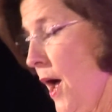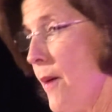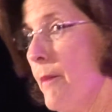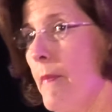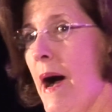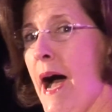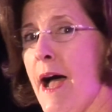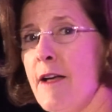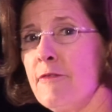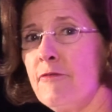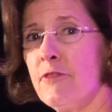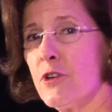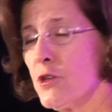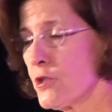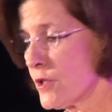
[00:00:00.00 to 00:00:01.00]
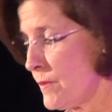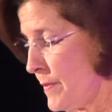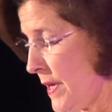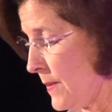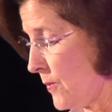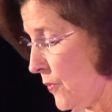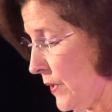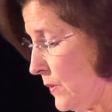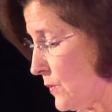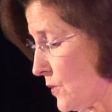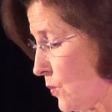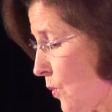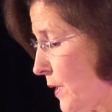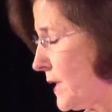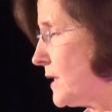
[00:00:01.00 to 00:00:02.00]
My first memory
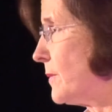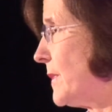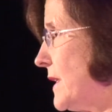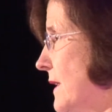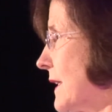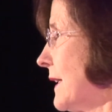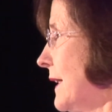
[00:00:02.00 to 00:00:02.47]
was wanting to be the